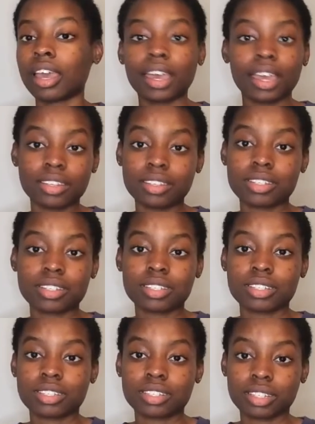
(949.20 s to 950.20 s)
I
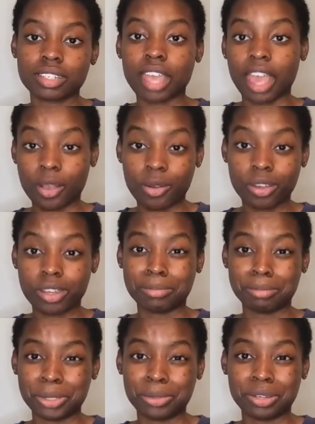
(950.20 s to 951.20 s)
just got caught in
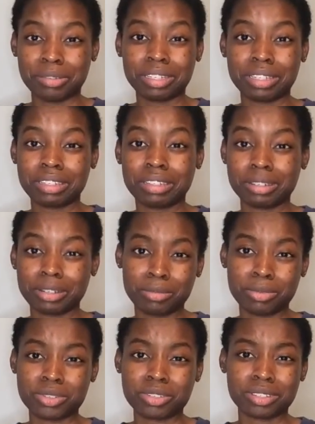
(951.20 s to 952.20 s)
the middle of it.
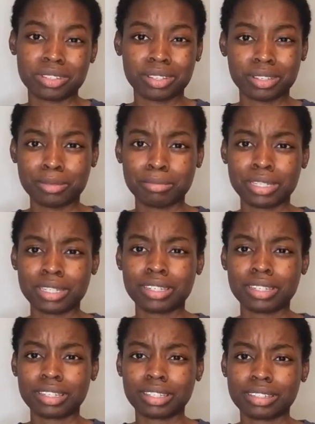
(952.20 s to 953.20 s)
Almost a little bit.
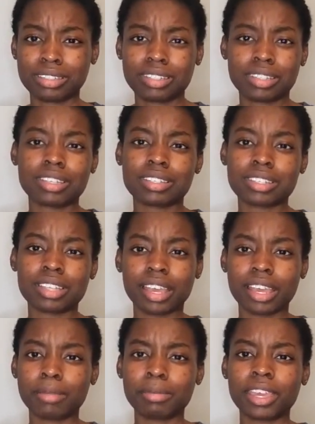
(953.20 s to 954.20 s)
Just because I
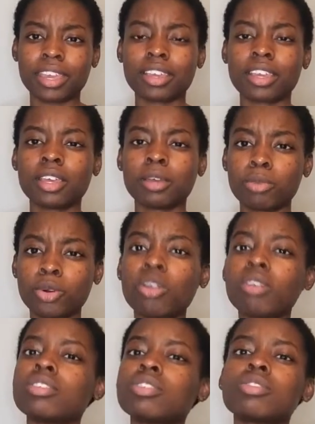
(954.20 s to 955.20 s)
got a bag.
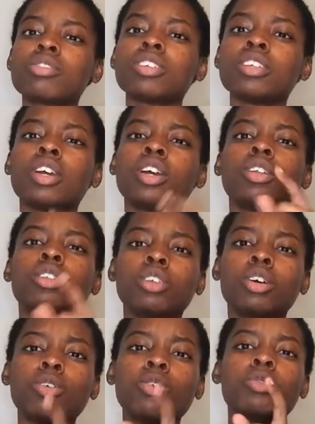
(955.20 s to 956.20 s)
Moral of the story,
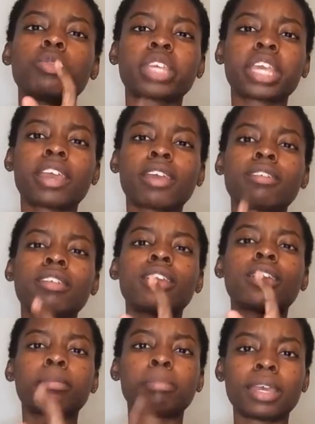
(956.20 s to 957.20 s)
don't
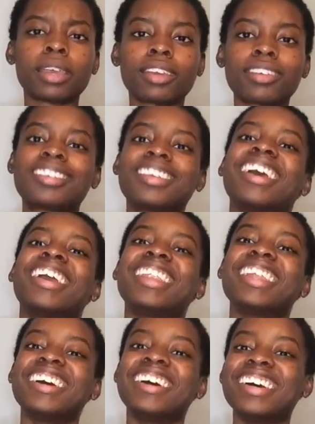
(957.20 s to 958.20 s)
carry a bag.
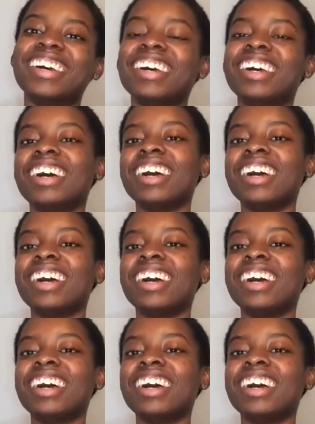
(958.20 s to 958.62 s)
No.